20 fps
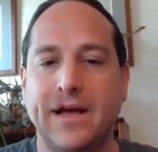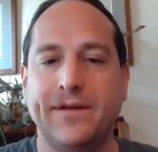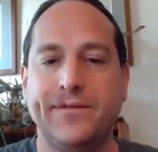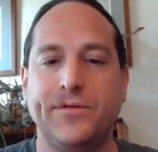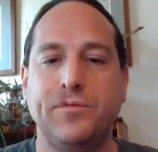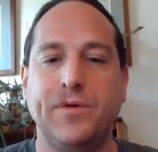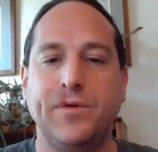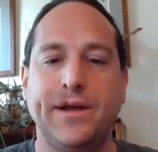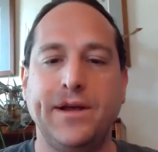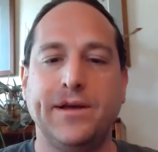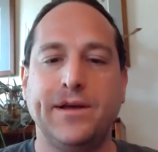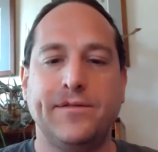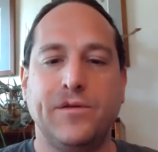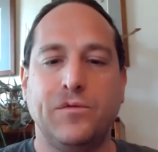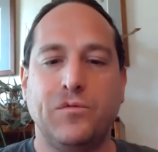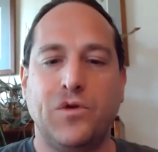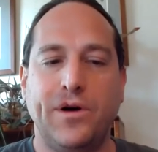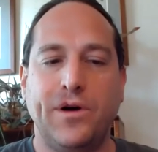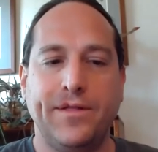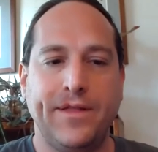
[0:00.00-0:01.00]
last week is
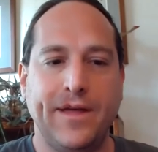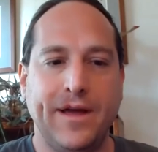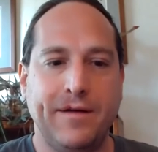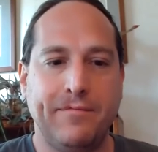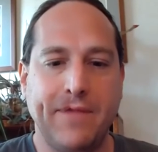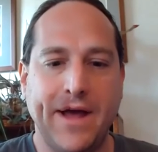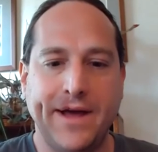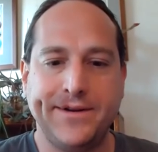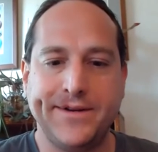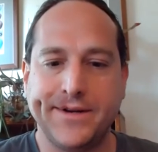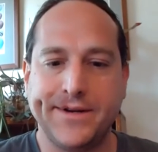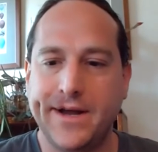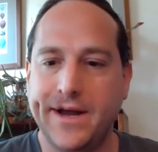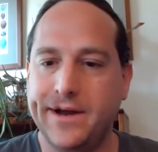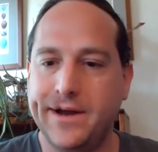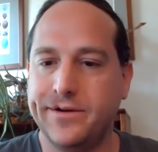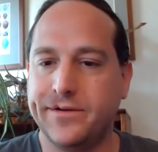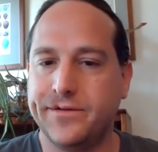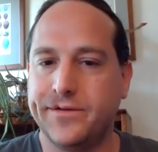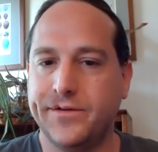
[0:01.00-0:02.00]
the Waltham
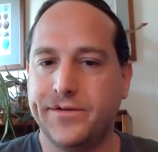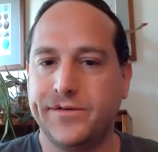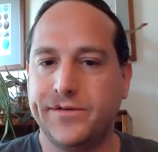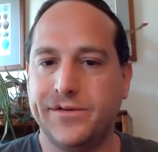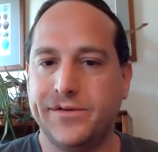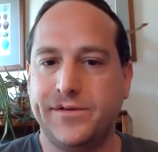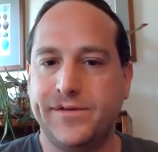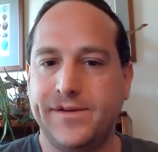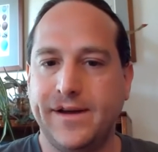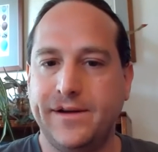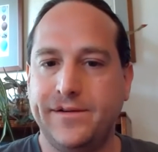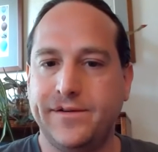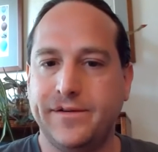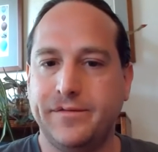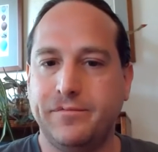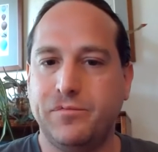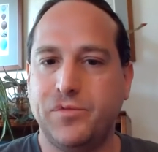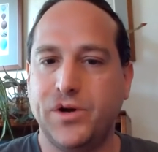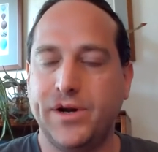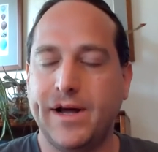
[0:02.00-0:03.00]
Educators
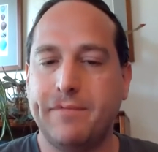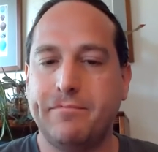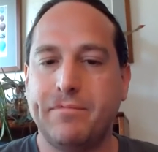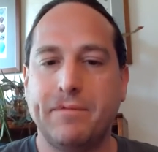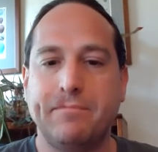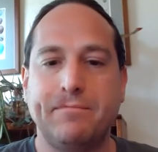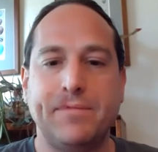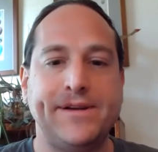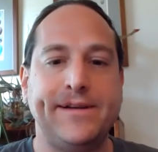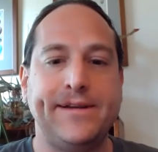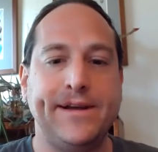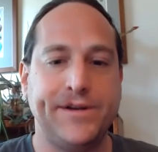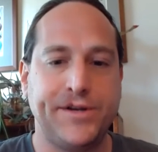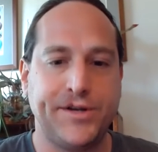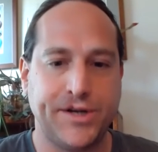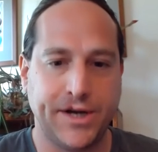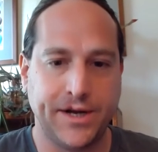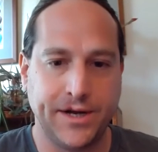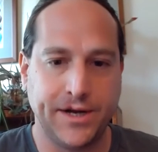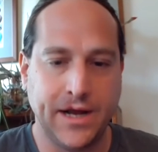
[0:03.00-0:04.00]
Association put up a
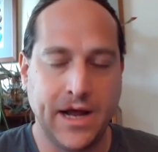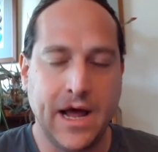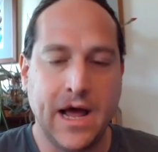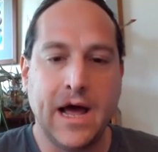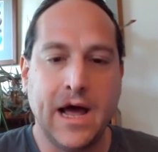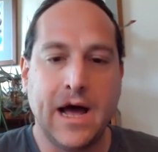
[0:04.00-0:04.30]
petition